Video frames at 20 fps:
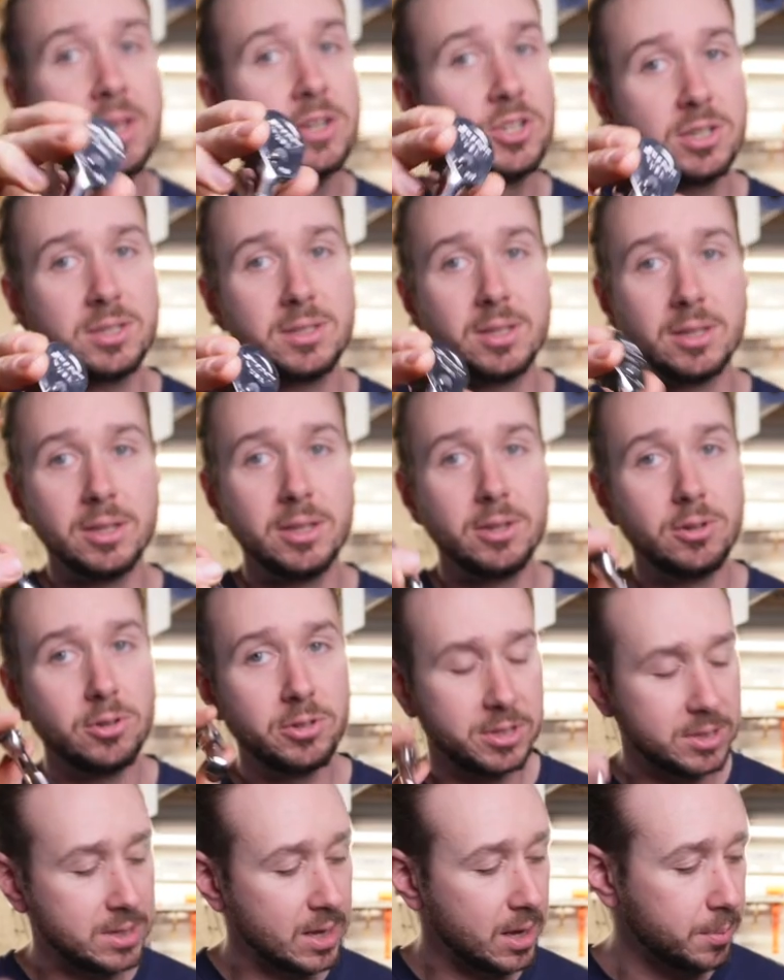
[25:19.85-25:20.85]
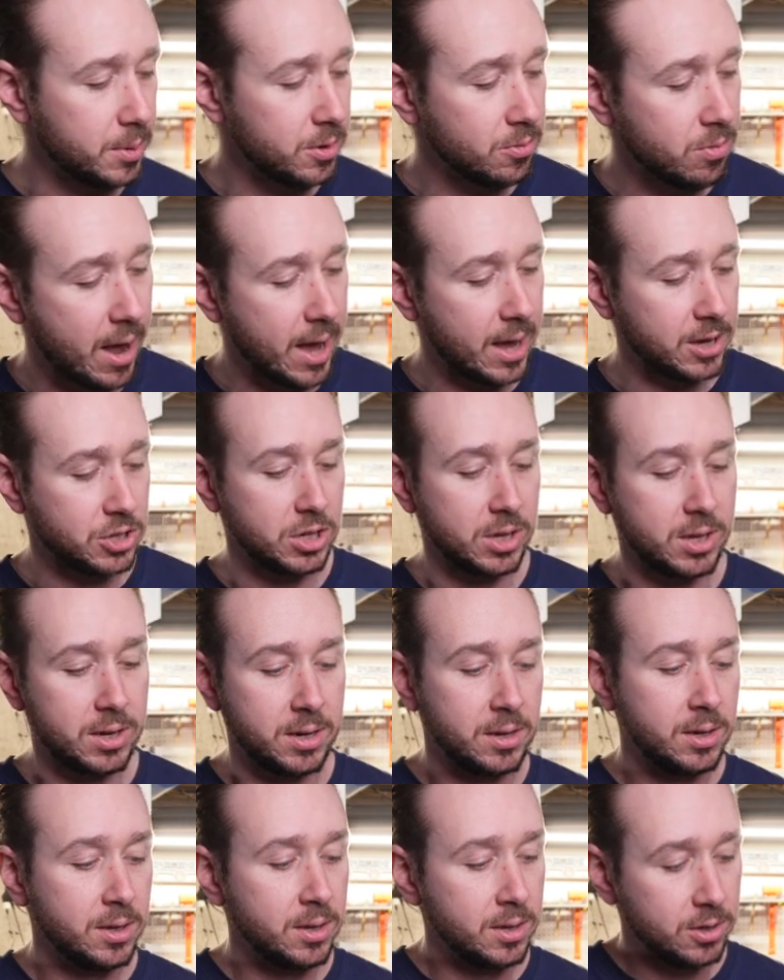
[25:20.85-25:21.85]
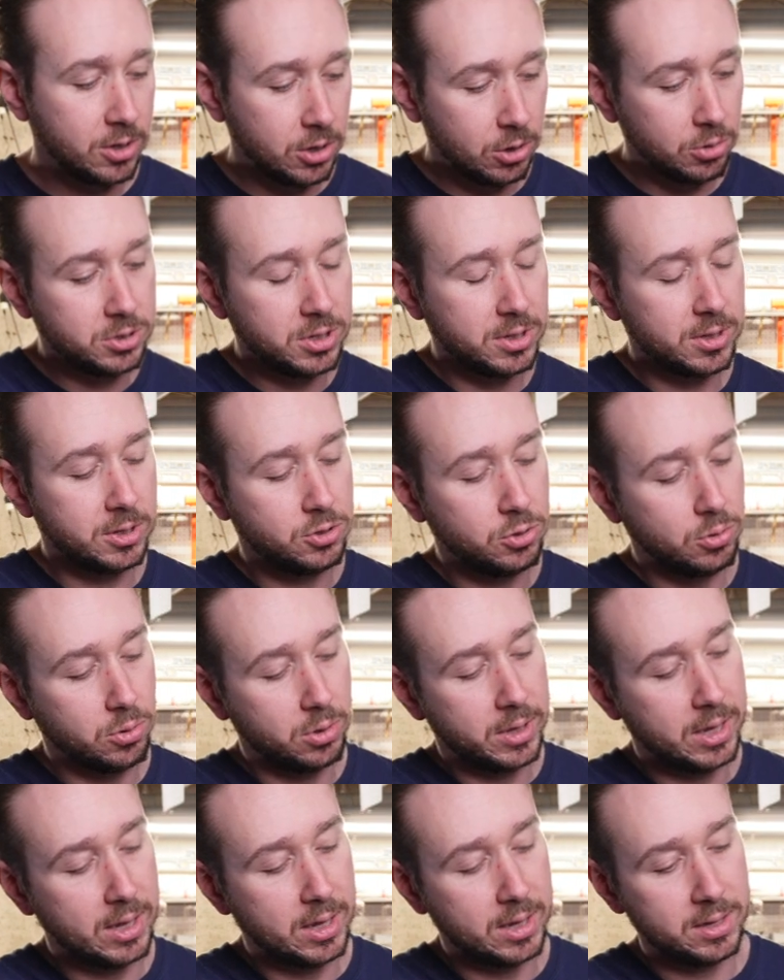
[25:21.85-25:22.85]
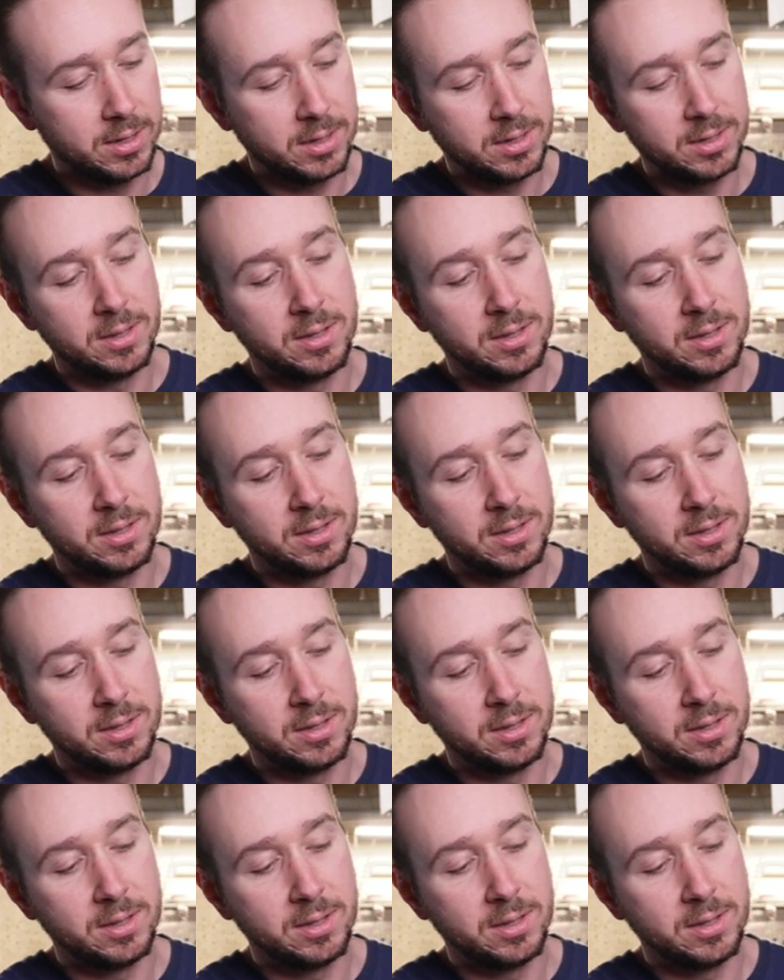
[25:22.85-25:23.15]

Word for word: Just a little stubby ratchet goes in the toolkit.